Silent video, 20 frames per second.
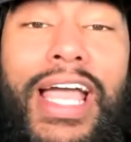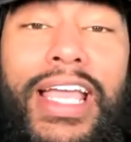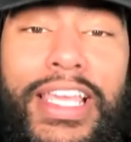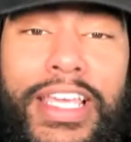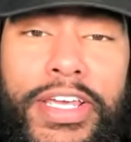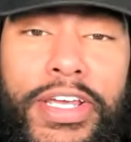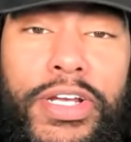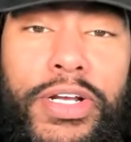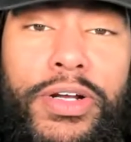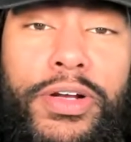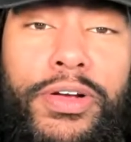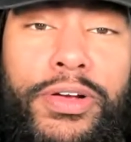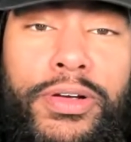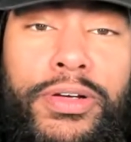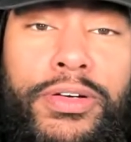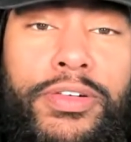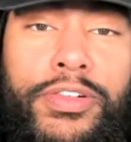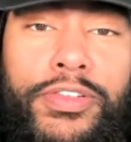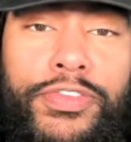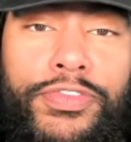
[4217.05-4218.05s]
here
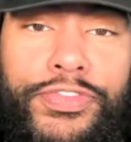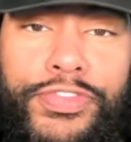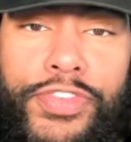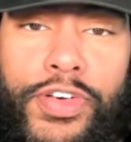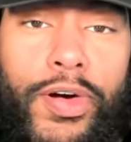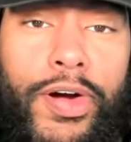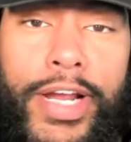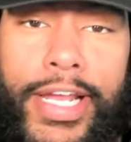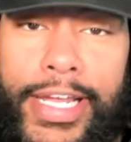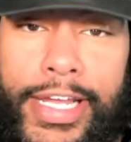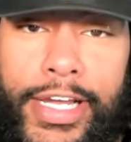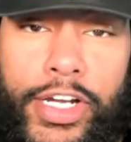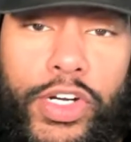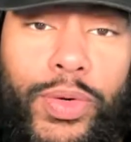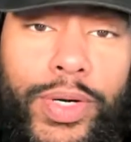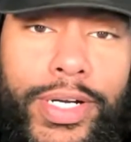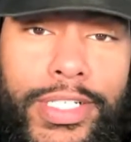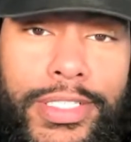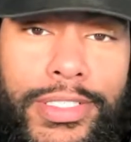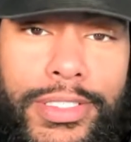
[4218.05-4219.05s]
for
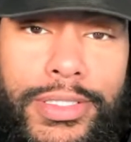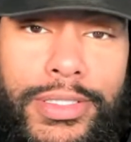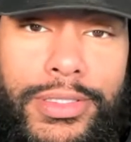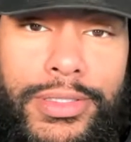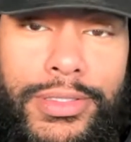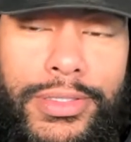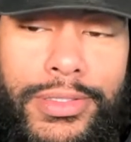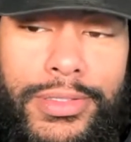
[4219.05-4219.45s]
ignorance.